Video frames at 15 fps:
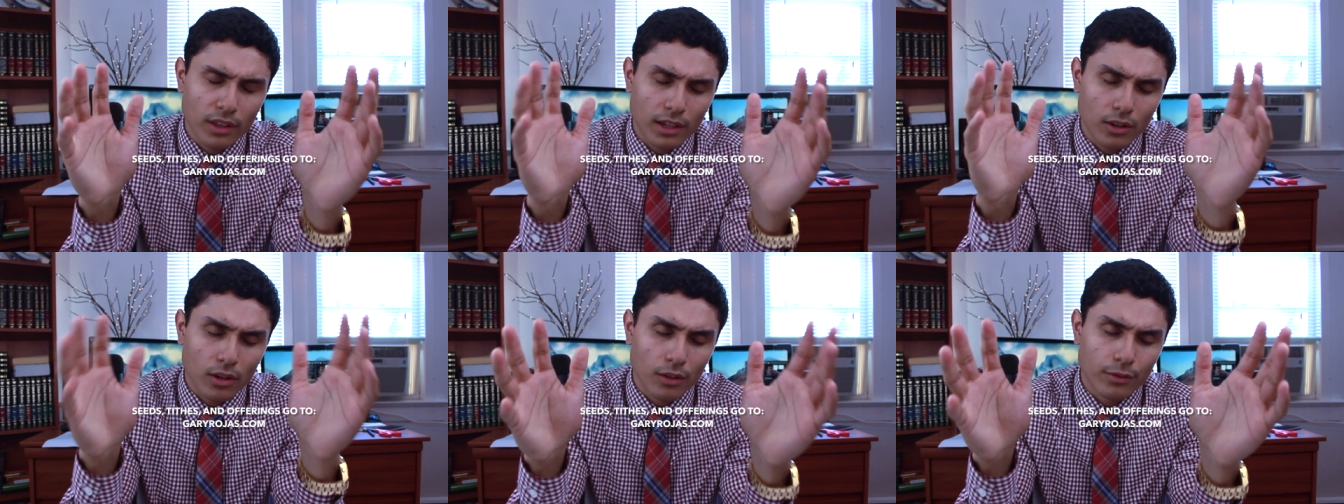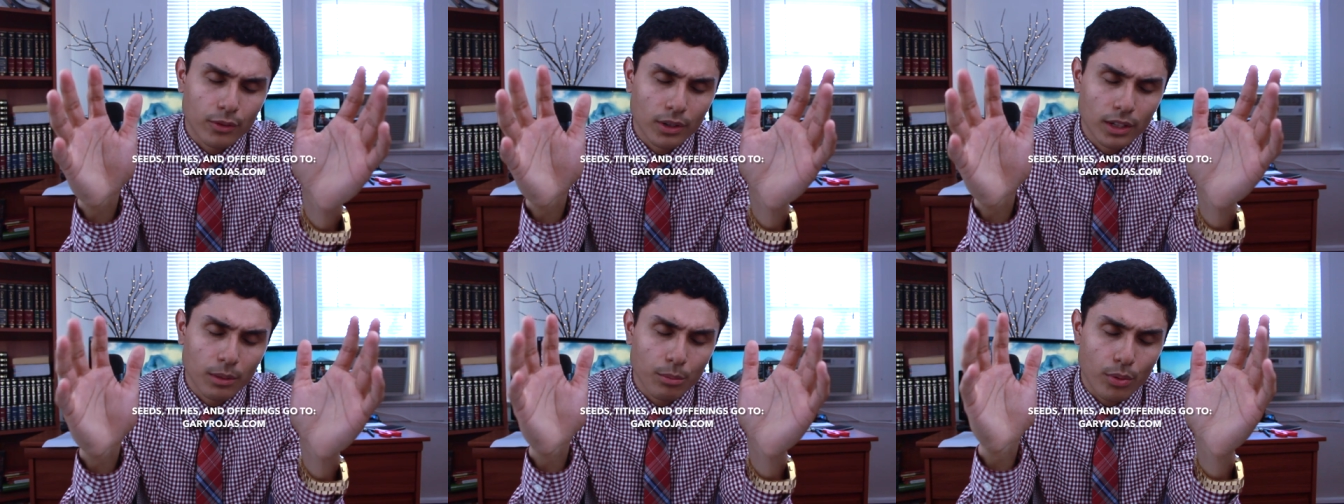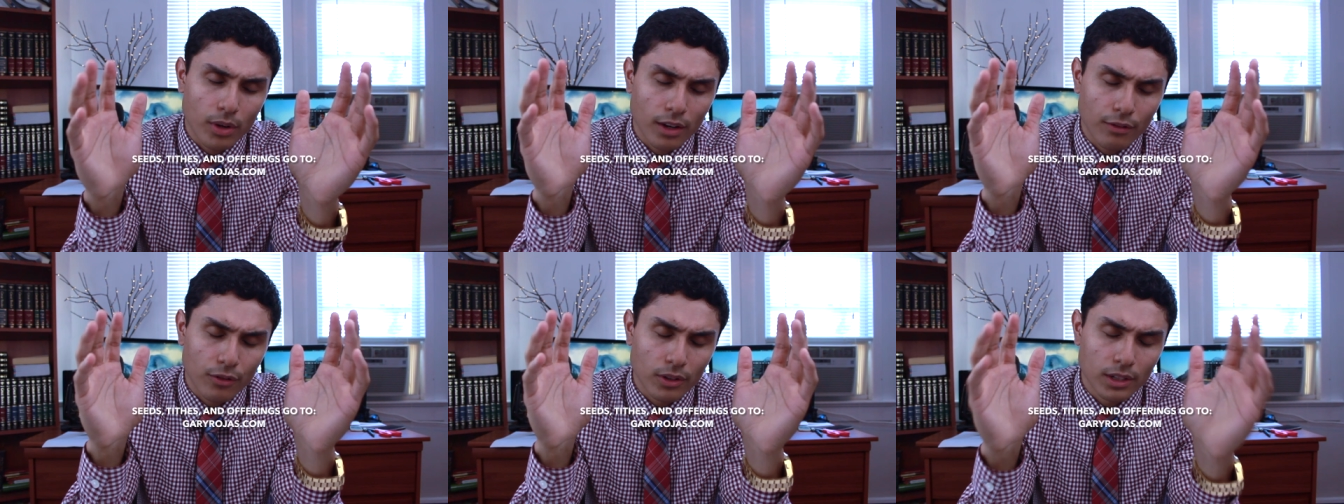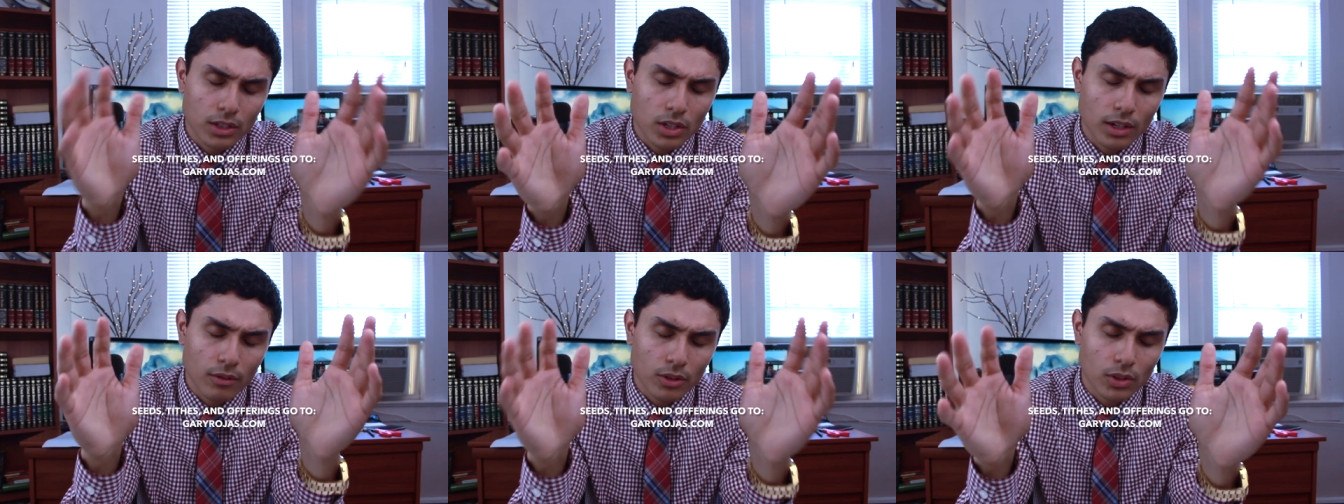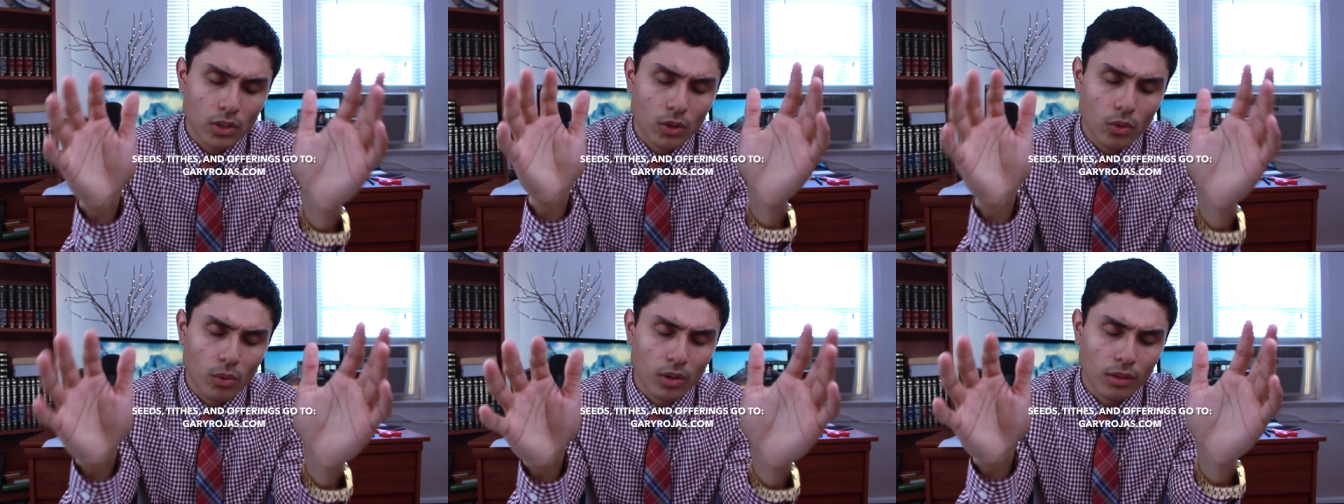that offering and pray for each and every
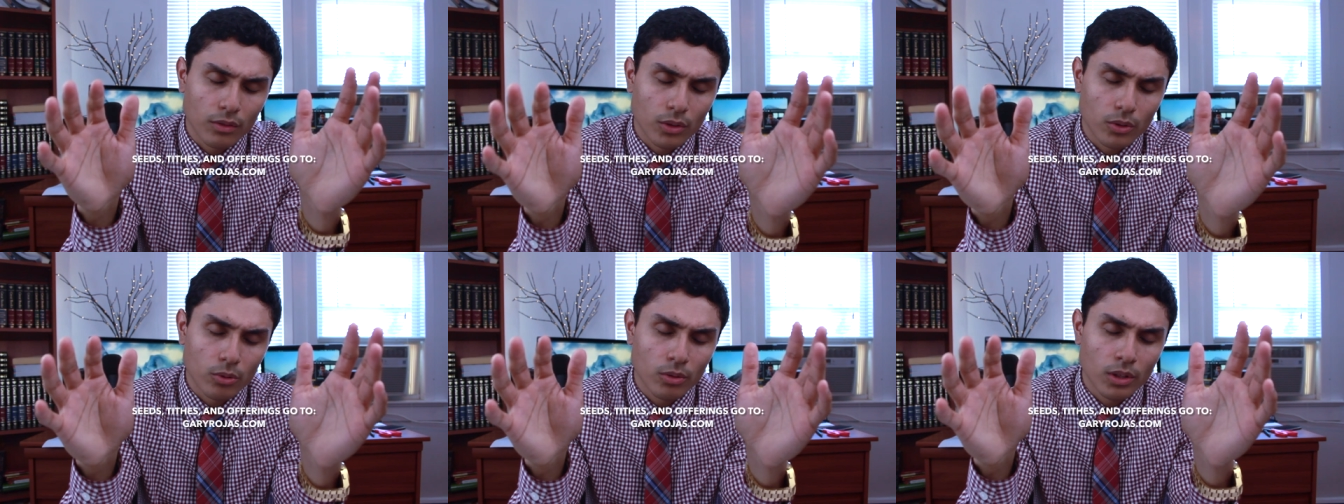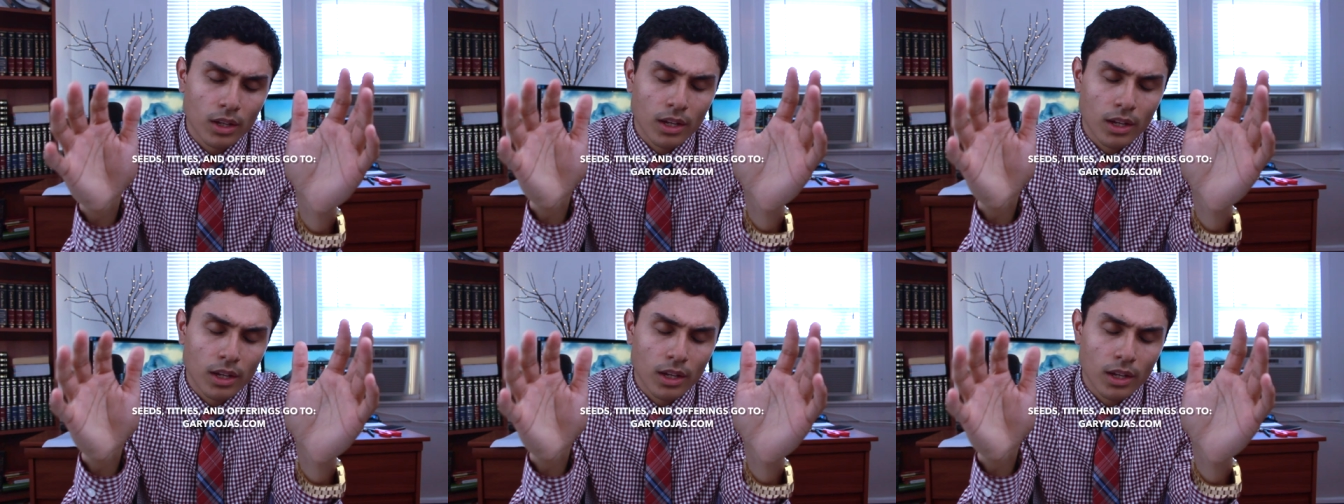single one of you.